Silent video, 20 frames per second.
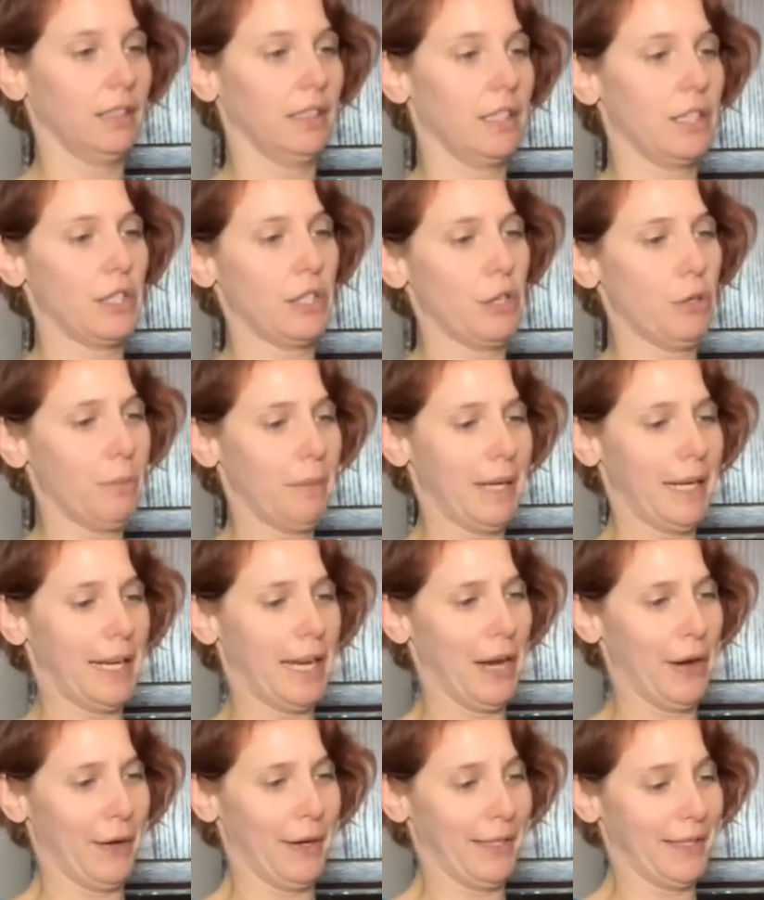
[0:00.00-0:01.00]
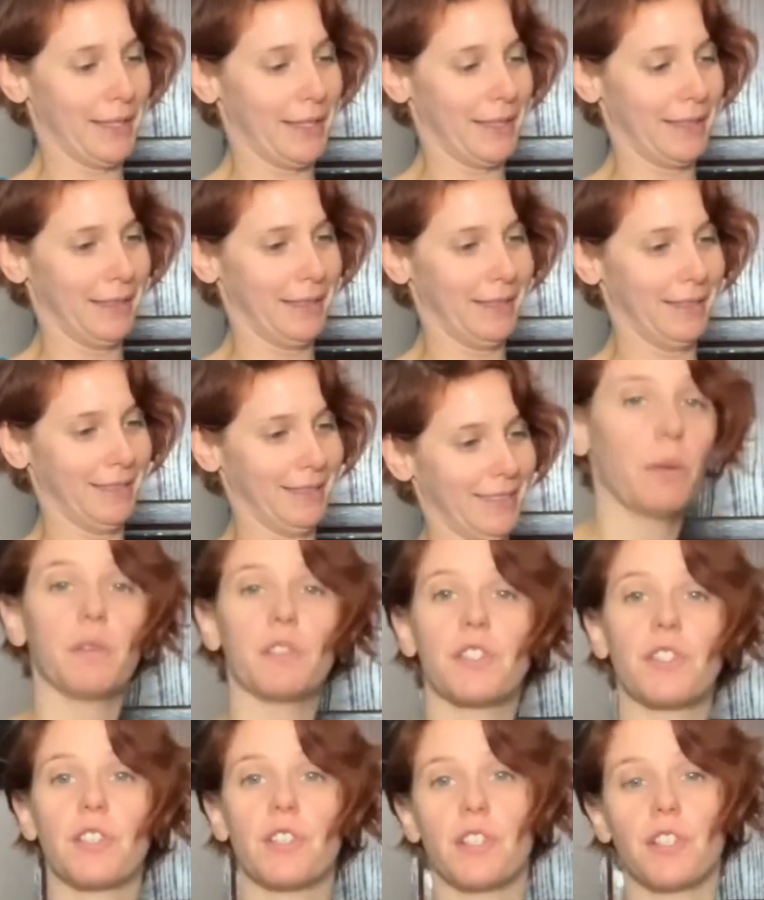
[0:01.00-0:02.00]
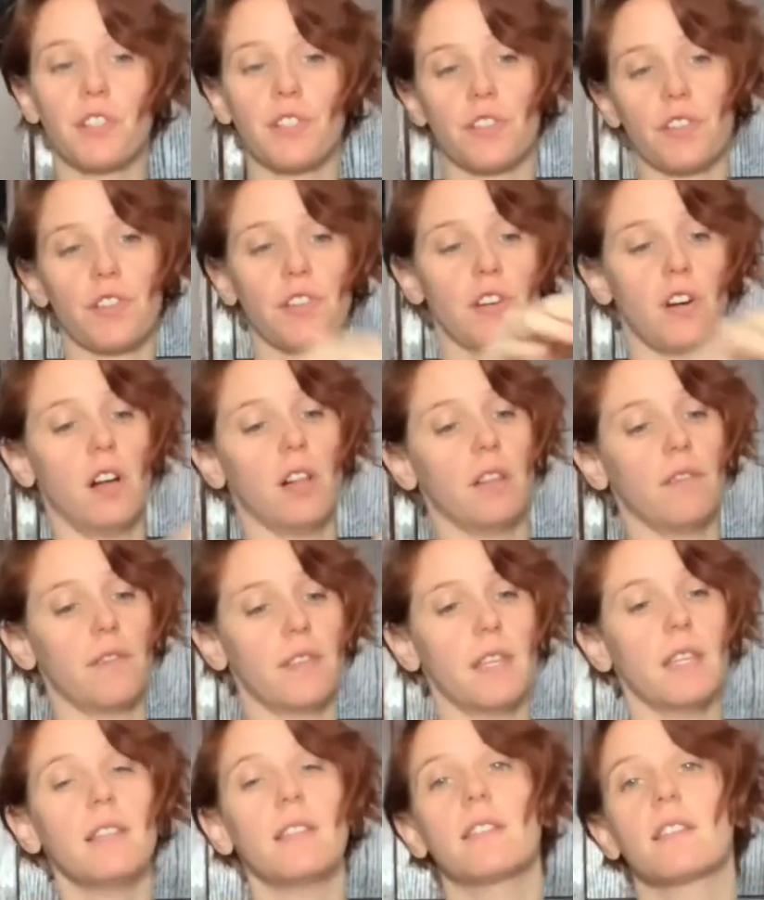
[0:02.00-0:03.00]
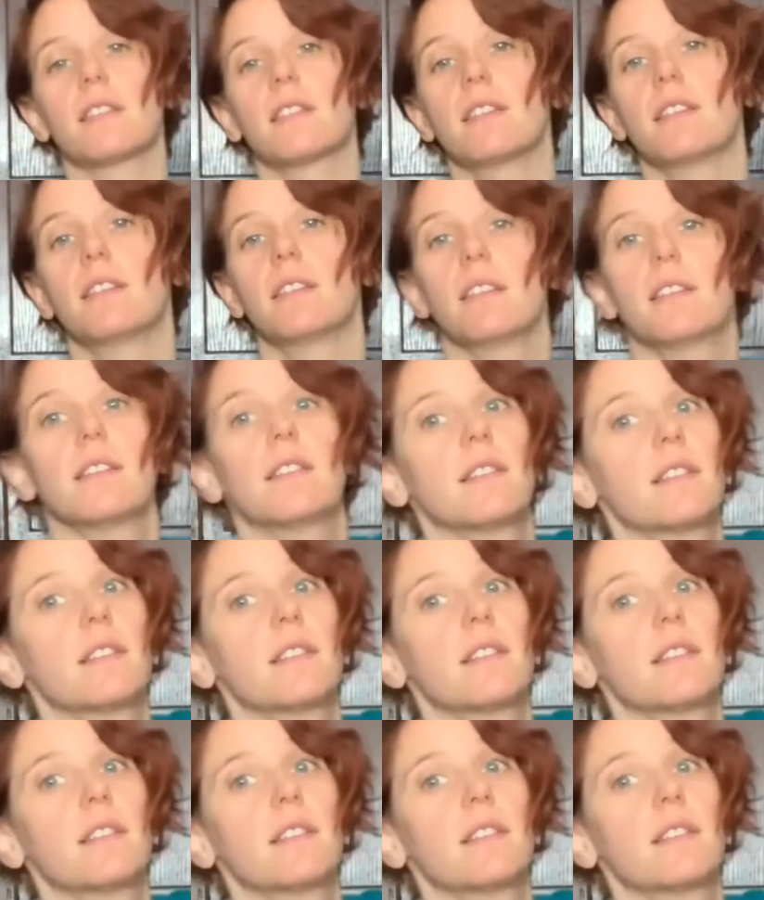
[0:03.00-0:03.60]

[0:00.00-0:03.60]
So many carrots. We're just gonna stir all of this to